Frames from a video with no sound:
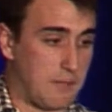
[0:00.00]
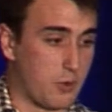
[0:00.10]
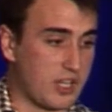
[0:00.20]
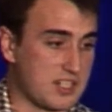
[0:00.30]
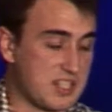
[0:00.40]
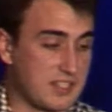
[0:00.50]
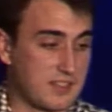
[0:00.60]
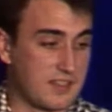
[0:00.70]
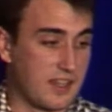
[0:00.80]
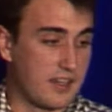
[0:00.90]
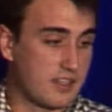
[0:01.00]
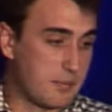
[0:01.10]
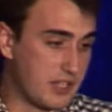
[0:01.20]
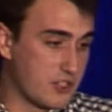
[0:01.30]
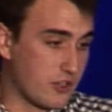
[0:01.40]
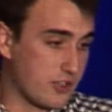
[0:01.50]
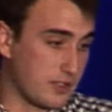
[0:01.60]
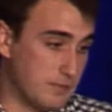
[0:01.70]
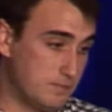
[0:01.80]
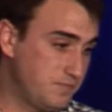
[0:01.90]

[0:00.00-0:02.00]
We can see it in the picture indeed,